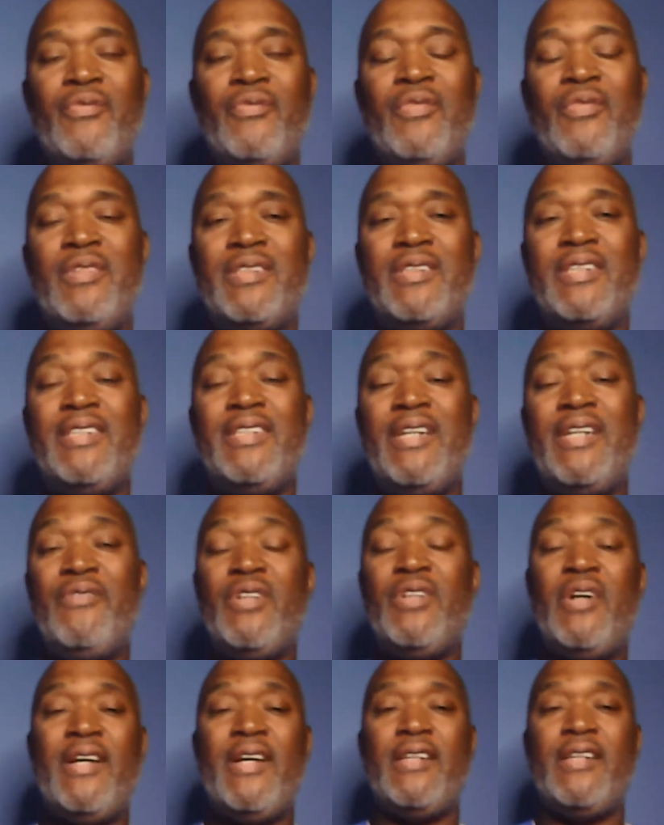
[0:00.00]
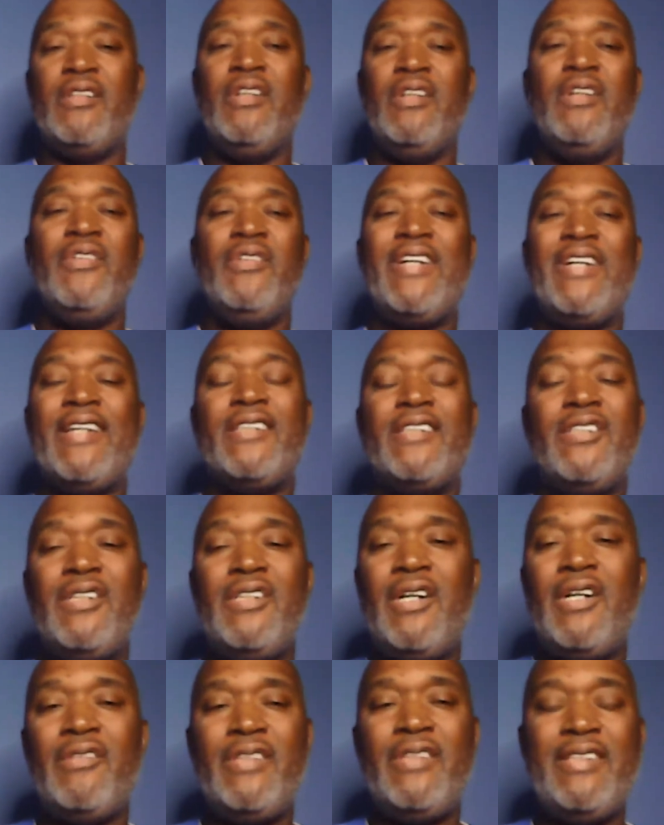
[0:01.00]
sometimes you're gonna have to turn
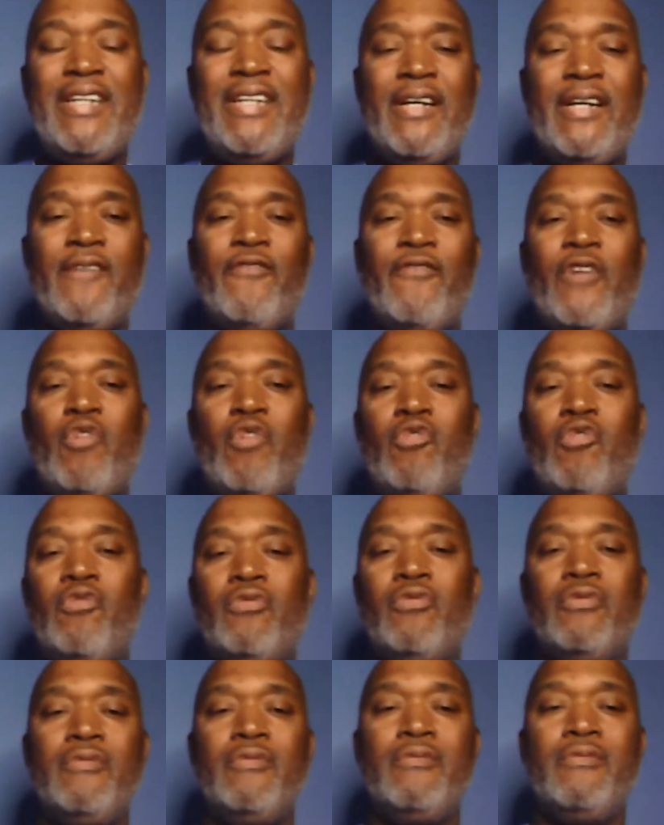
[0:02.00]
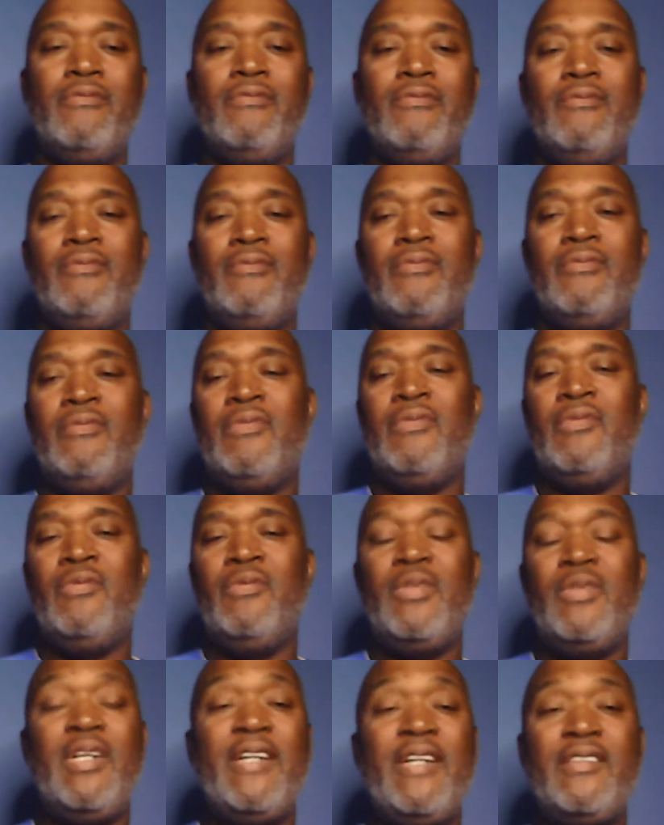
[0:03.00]
off this damn phone.
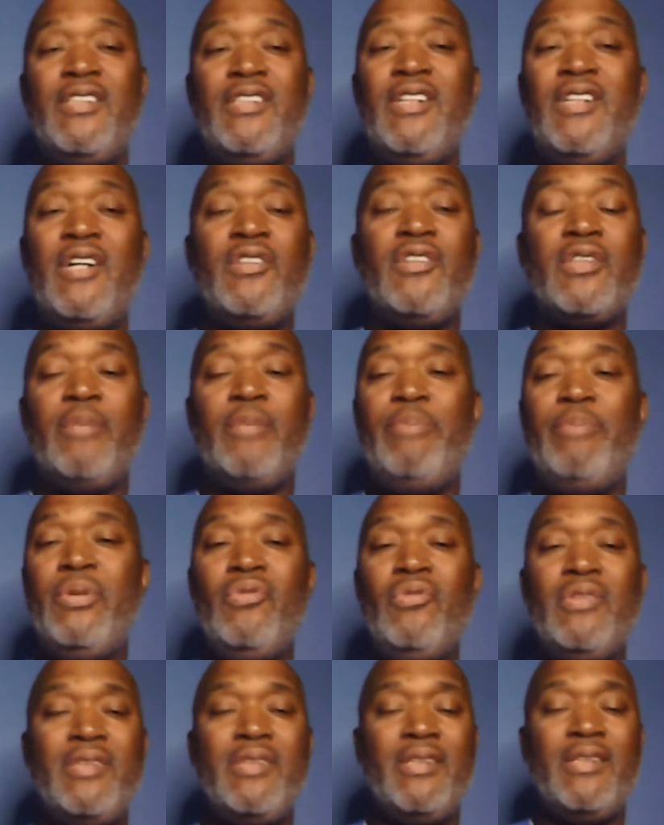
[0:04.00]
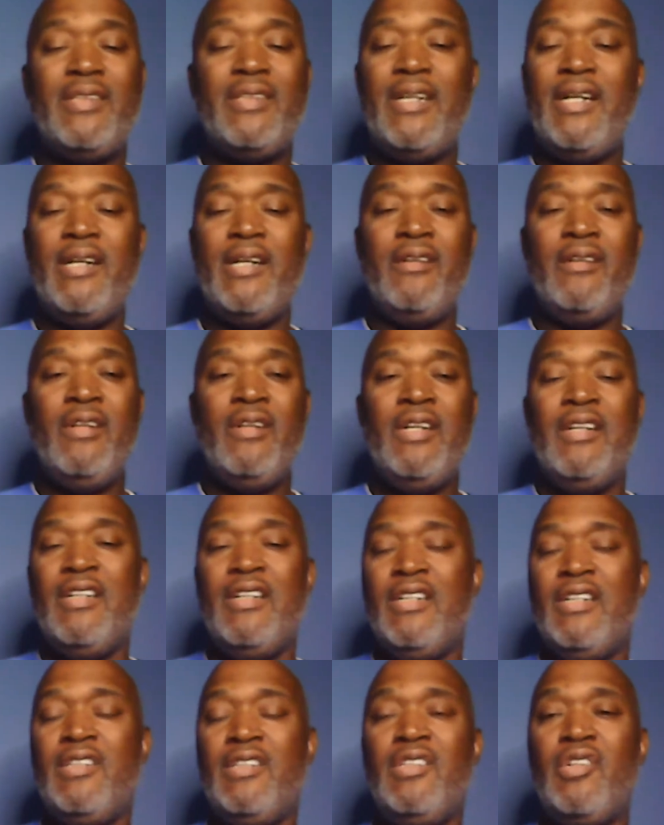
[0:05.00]
You're gonna have to turn off the computer sometime,
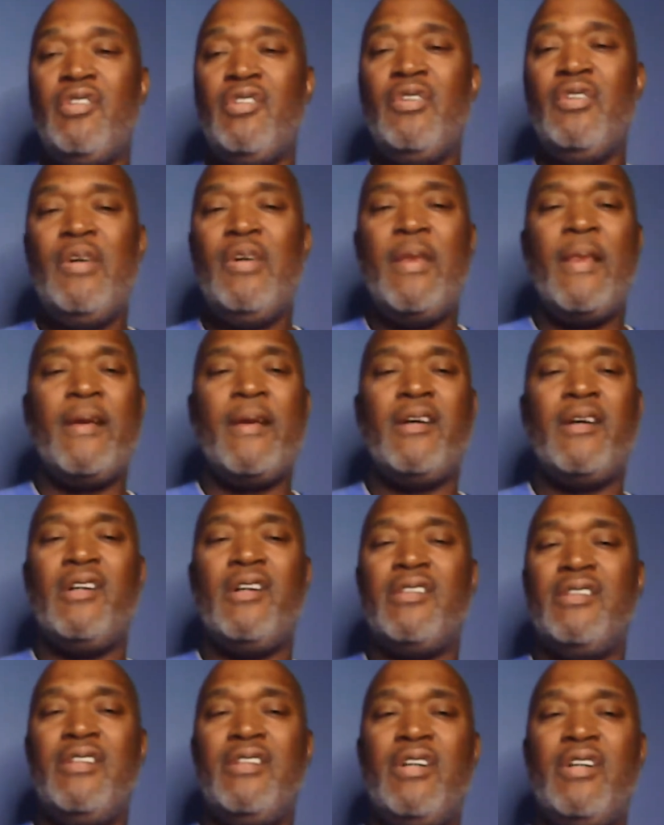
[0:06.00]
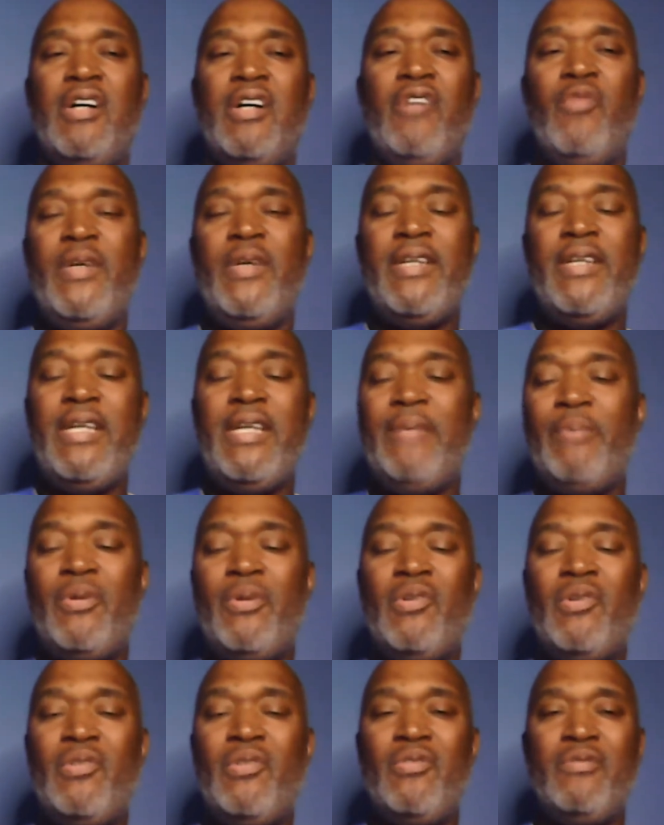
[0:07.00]
cause if we keep
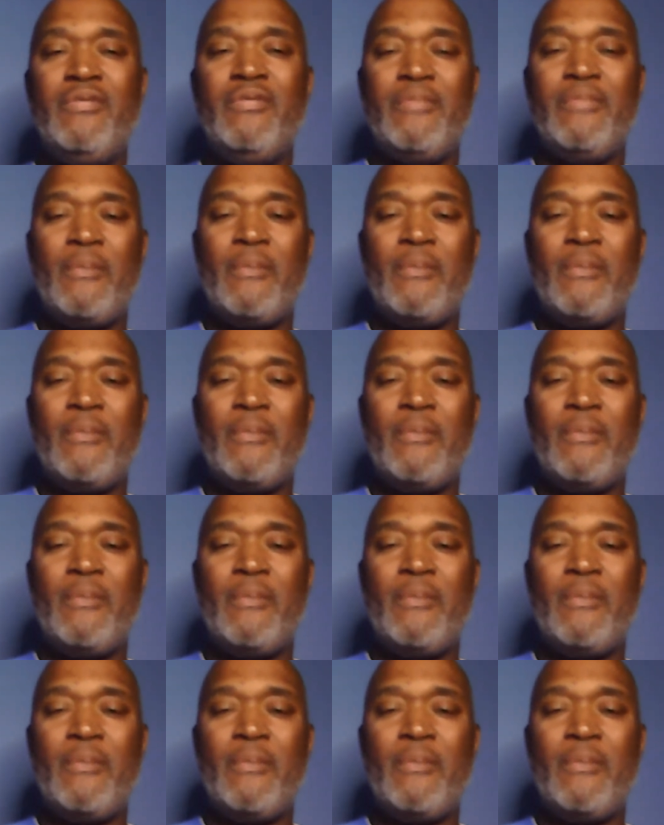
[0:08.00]
on